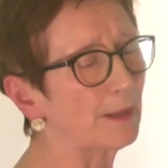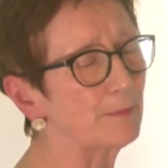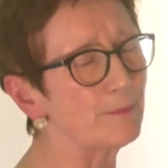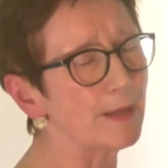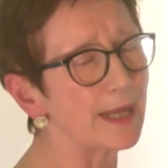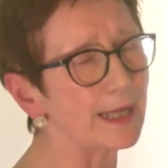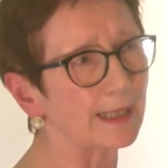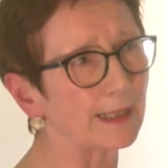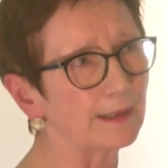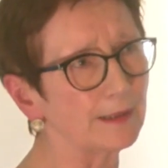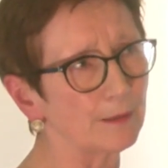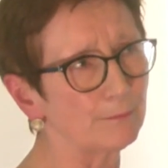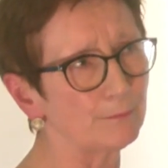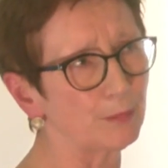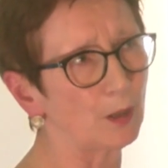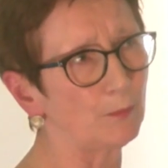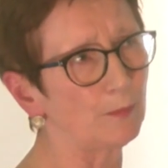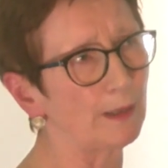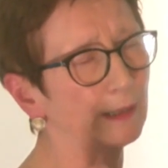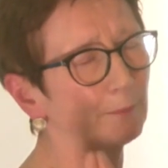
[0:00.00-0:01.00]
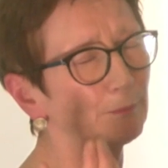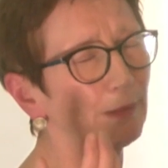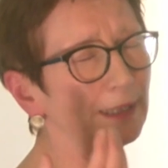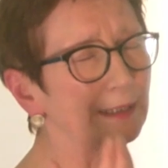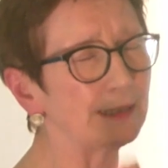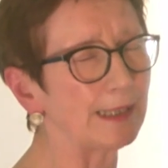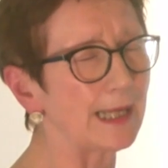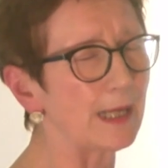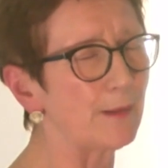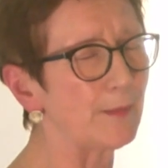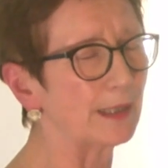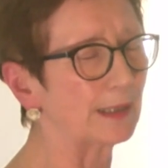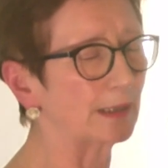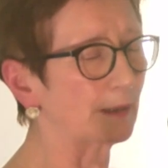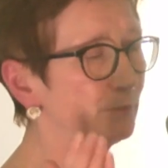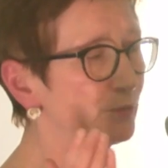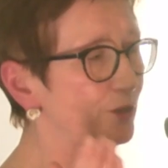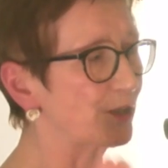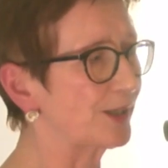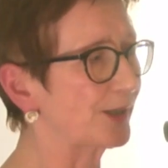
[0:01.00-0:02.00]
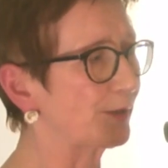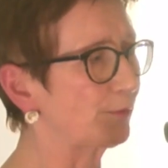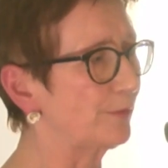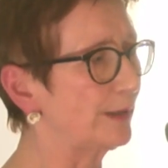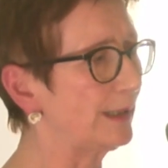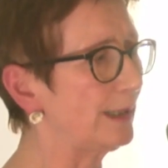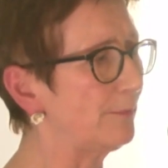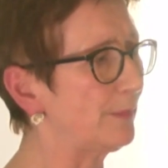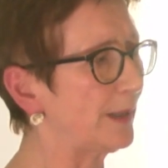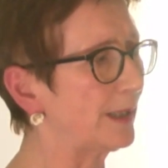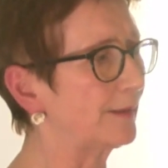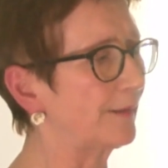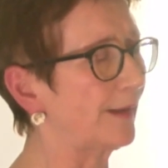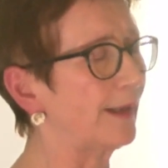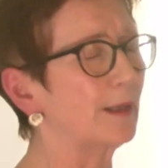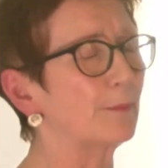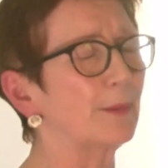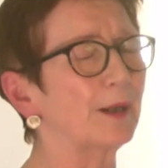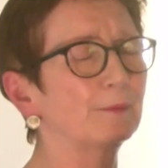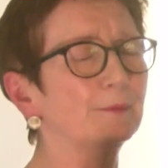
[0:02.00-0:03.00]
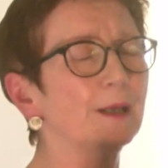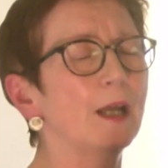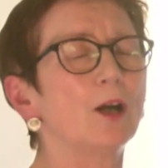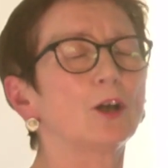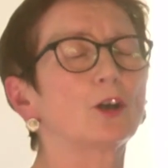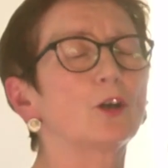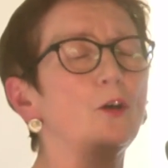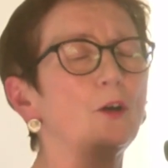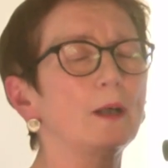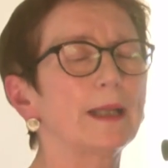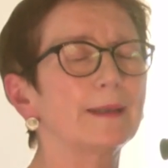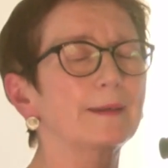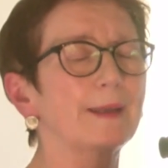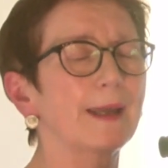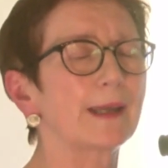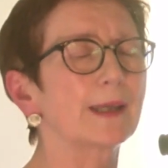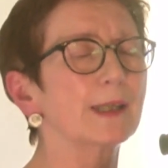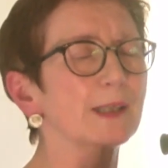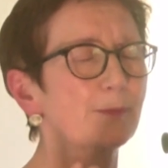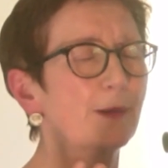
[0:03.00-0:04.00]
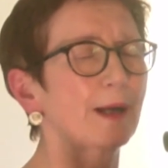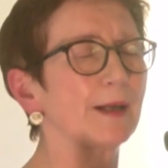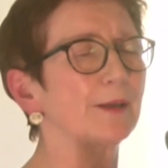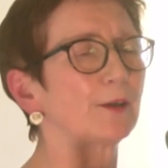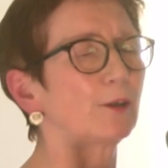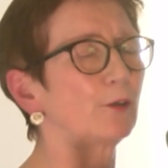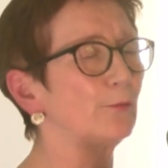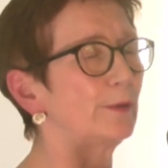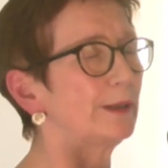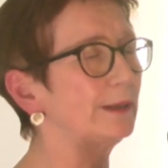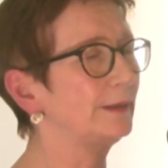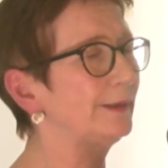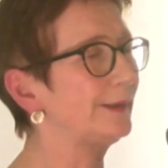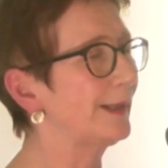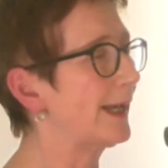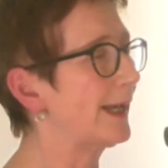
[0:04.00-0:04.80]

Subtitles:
by making them public, by naming them, she's a really big thing about calling things by their real